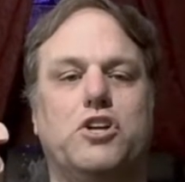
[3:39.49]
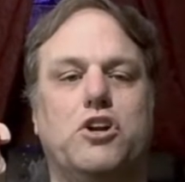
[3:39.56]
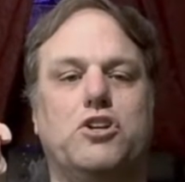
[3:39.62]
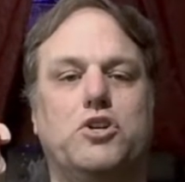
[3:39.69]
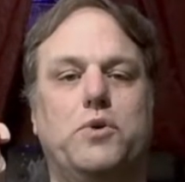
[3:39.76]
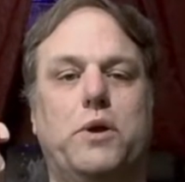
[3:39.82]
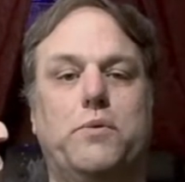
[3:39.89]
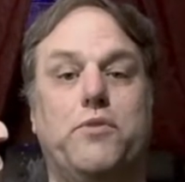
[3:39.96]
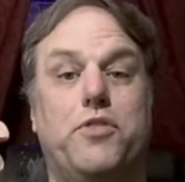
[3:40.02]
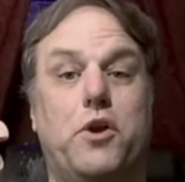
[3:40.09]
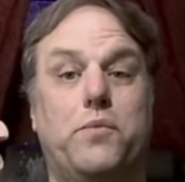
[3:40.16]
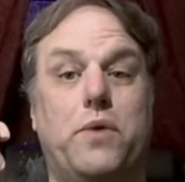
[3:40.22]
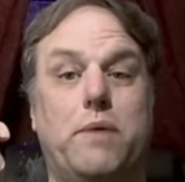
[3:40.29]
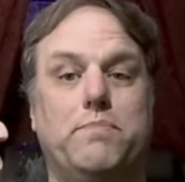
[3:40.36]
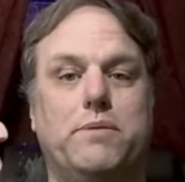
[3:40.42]
are doing with their
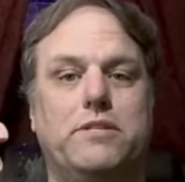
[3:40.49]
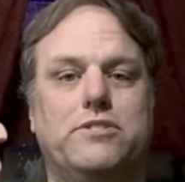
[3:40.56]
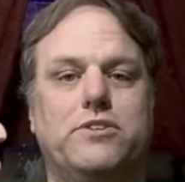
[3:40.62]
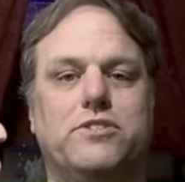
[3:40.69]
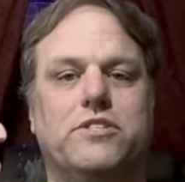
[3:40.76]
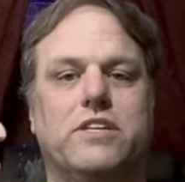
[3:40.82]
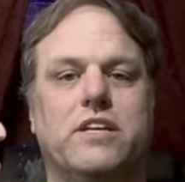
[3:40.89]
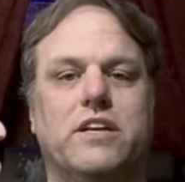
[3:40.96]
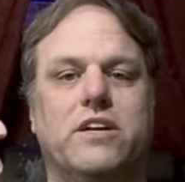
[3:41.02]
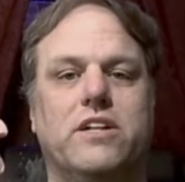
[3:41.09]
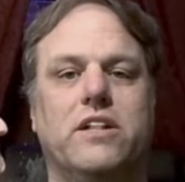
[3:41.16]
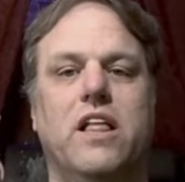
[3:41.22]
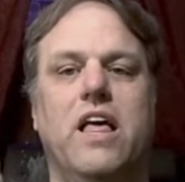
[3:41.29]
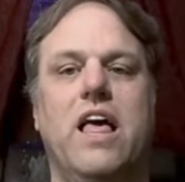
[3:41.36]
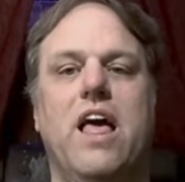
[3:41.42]
weapons or
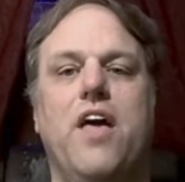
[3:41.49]
skill.